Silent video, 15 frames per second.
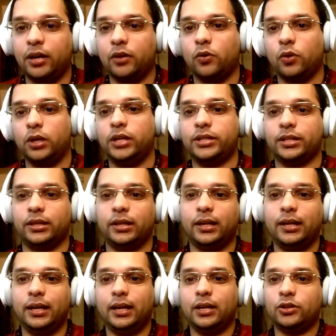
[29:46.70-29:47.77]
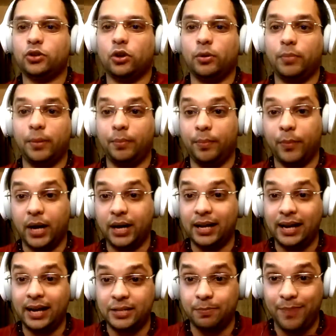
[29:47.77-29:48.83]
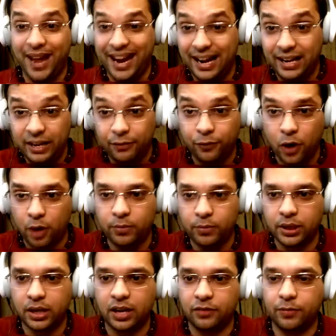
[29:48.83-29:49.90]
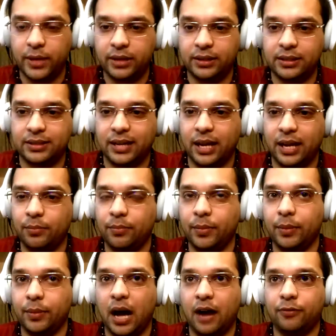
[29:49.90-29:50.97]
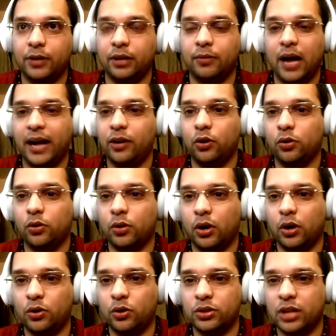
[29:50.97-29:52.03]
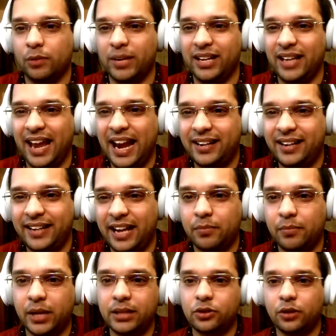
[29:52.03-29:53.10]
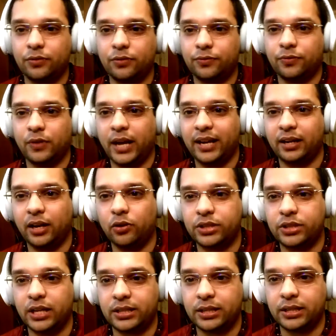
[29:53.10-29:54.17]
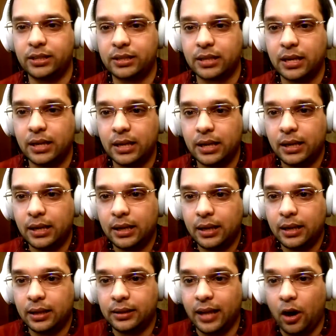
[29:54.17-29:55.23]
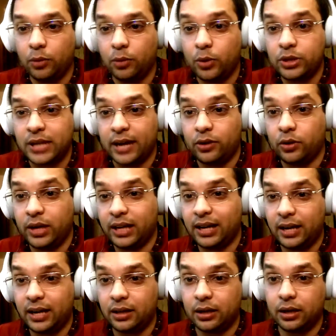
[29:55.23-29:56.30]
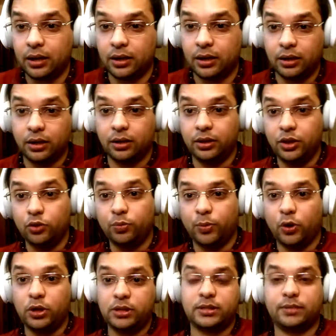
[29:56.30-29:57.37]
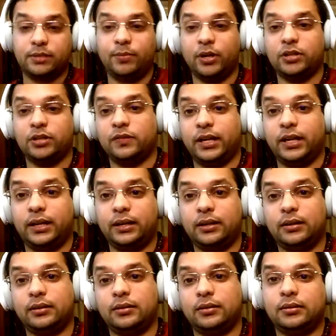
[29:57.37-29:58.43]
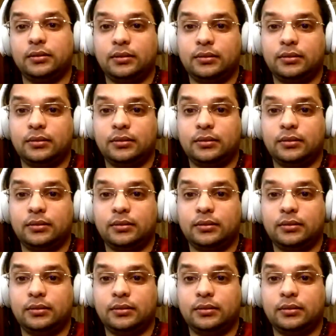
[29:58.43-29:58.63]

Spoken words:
coalition. So Merkel has barely formed the government this time after, I don't know, God knows how many, 8-10 months of like negotiations. They almost had to declare new polls because of that.